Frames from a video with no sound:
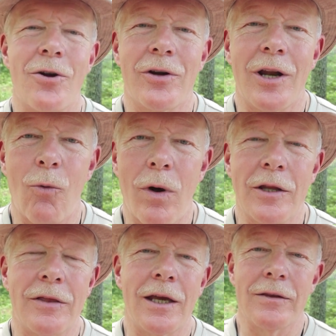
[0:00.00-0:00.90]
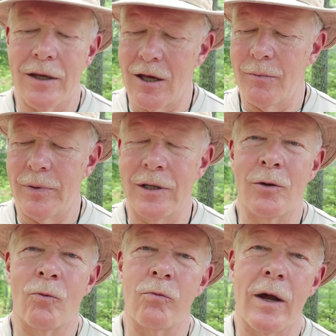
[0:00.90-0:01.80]
started, I want to thank the
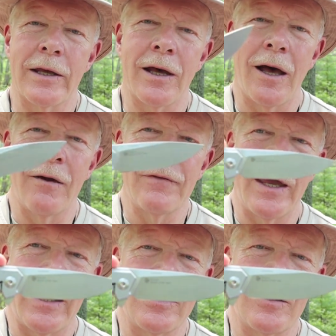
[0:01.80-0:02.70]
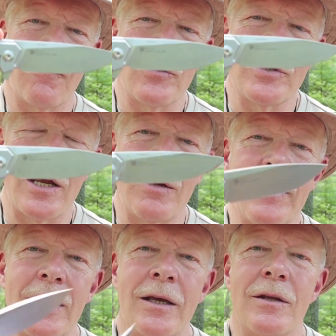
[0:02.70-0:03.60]
company Ruike of Canada for sending
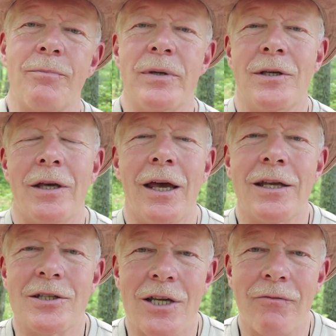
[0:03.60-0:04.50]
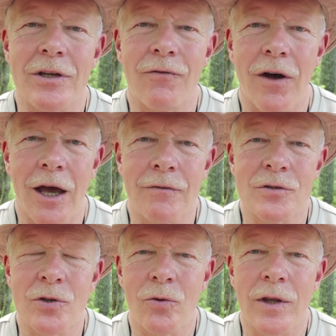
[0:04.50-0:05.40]
me the P875
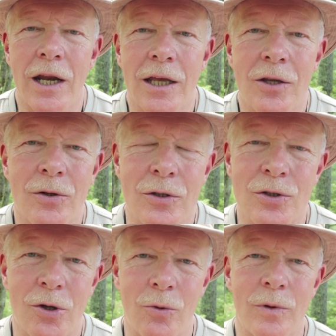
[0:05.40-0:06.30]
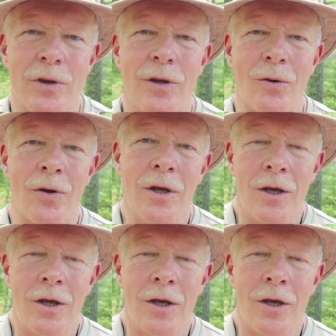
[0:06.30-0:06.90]
so that I could share it with you.